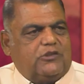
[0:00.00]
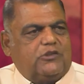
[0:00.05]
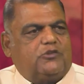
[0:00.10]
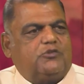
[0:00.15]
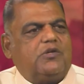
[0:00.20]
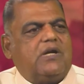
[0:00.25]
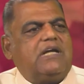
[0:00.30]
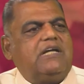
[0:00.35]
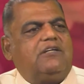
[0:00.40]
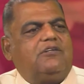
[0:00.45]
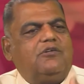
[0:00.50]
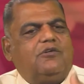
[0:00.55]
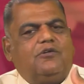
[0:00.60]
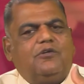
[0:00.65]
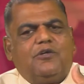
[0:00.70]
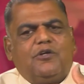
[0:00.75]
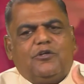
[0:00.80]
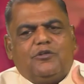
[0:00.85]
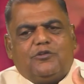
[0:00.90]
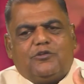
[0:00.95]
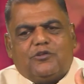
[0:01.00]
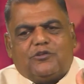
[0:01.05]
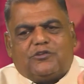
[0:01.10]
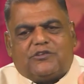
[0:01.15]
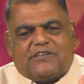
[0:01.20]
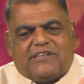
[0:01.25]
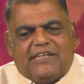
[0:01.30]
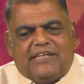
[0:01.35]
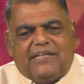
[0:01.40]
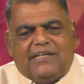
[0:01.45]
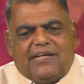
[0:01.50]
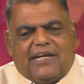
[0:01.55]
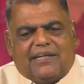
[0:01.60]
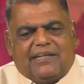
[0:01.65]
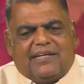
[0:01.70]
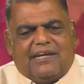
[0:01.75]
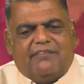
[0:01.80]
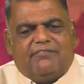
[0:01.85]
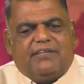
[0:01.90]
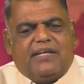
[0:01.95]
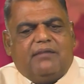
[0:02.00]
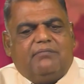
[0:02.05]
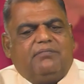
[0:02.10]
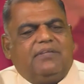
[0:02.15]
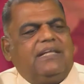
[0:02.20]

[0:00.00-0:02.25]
to try to see and give them